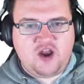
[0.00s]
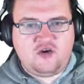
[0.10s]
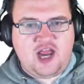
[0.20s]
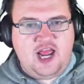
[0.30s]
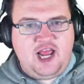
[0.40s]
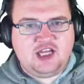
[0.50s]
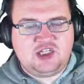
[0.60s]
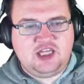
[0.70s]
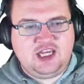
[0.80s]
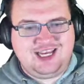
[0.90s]
on
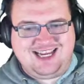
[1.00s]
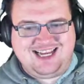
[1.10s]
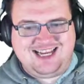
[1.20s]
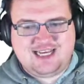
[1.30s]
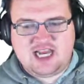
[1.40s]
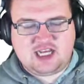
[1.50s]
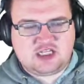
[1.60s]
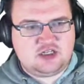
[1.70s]
x in index